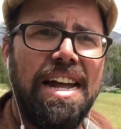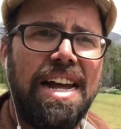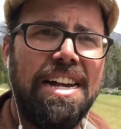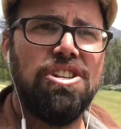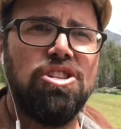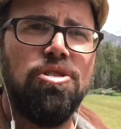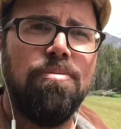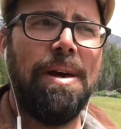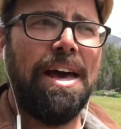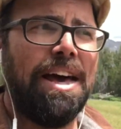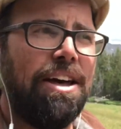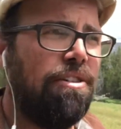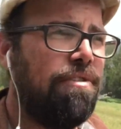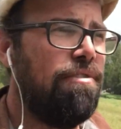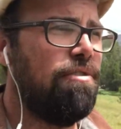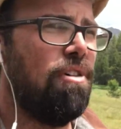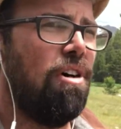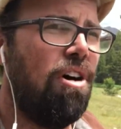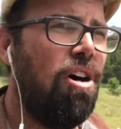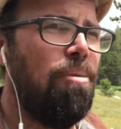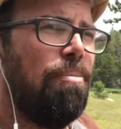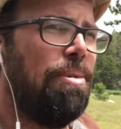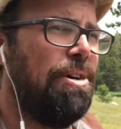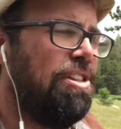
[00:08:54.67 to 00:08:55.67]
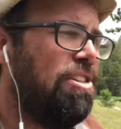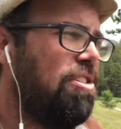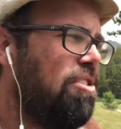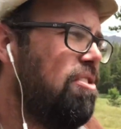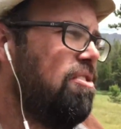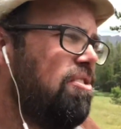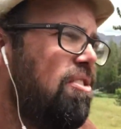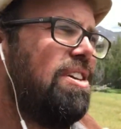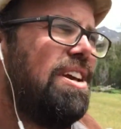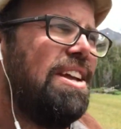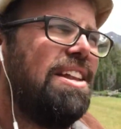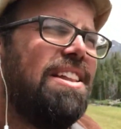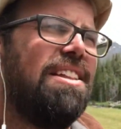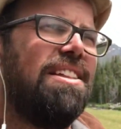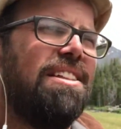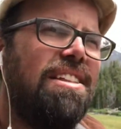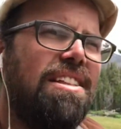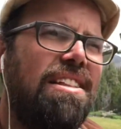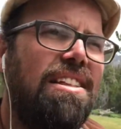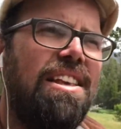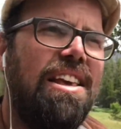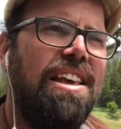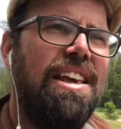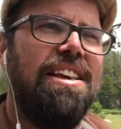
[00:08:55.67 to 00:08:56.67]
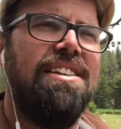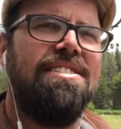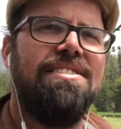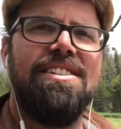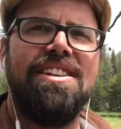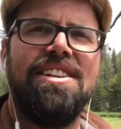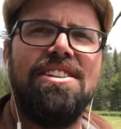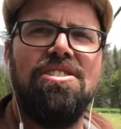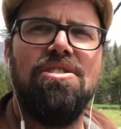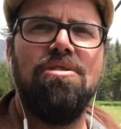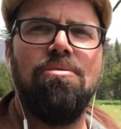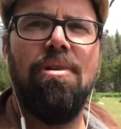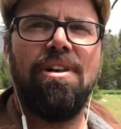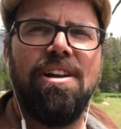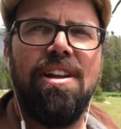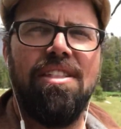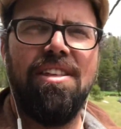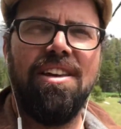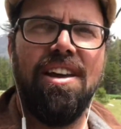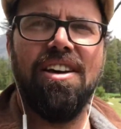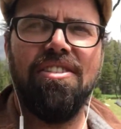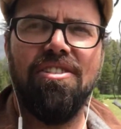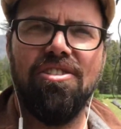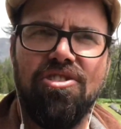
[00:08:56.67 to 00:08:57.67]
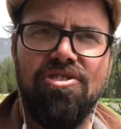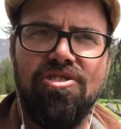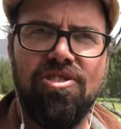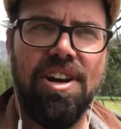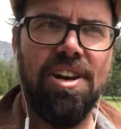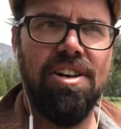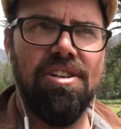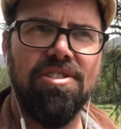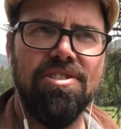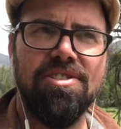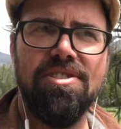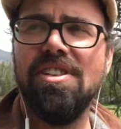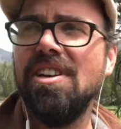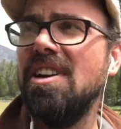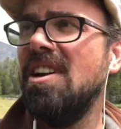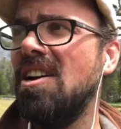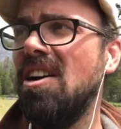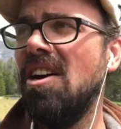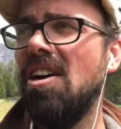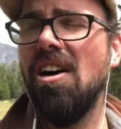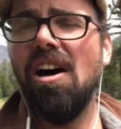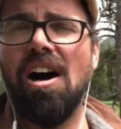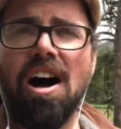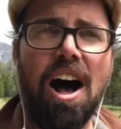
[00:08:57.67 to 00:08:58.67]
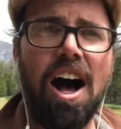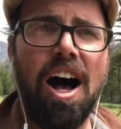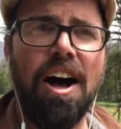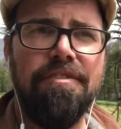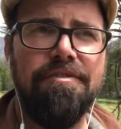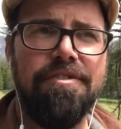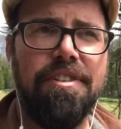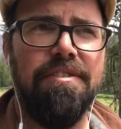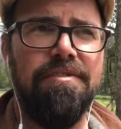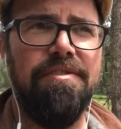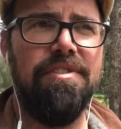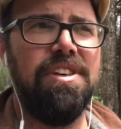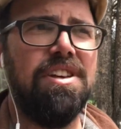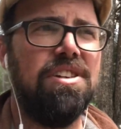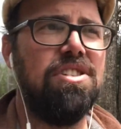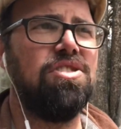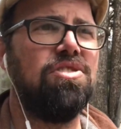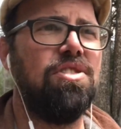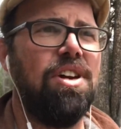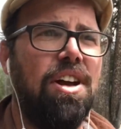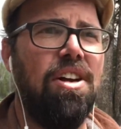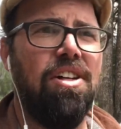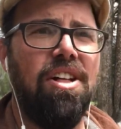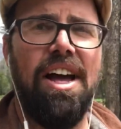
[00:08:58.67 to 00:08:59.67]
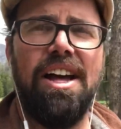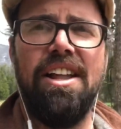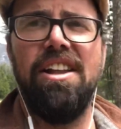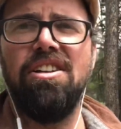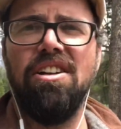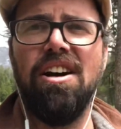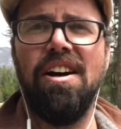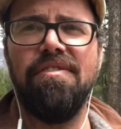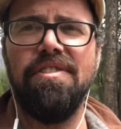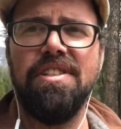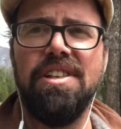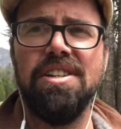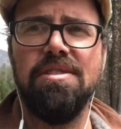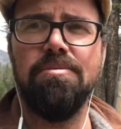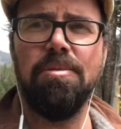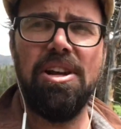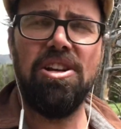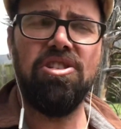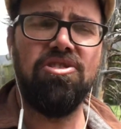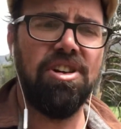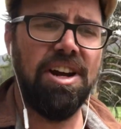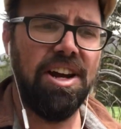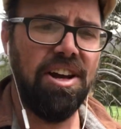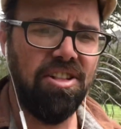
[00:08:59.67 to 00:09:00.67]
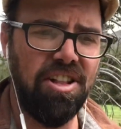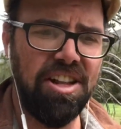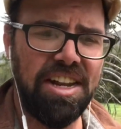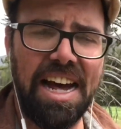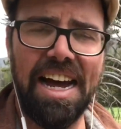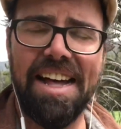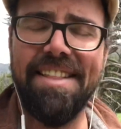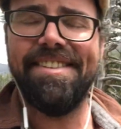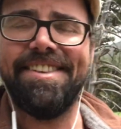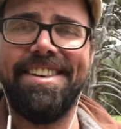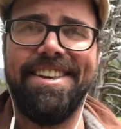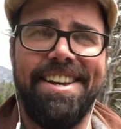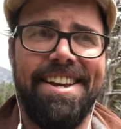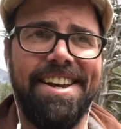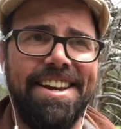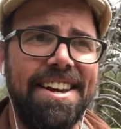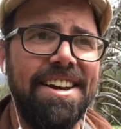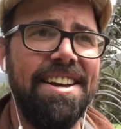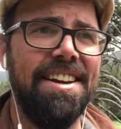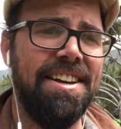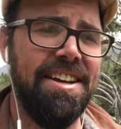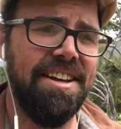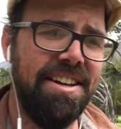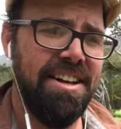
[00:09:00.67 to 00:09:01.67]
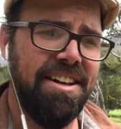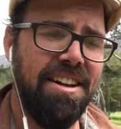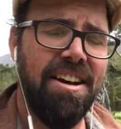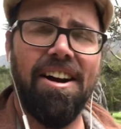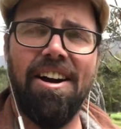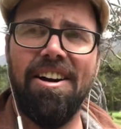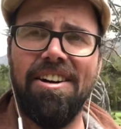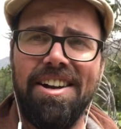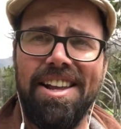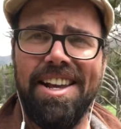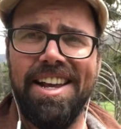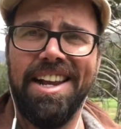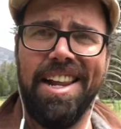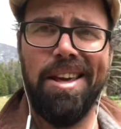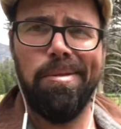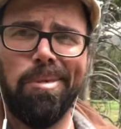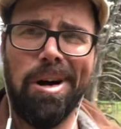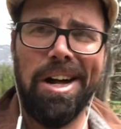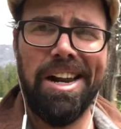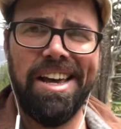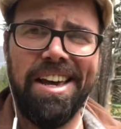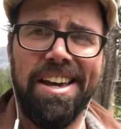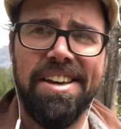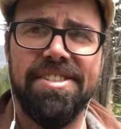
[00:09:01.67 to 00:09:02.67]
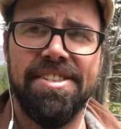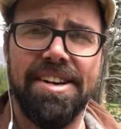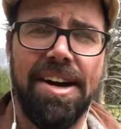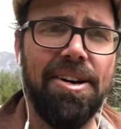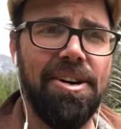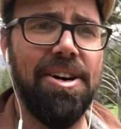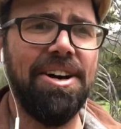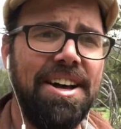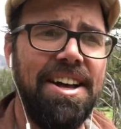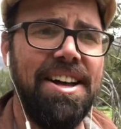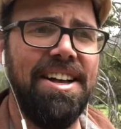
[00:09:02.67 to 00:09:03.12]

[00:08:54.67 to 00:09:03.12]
too bad overall. But you can easily do one of the other trails off of this trailhead and off of this main trail and not see hardly anybody. So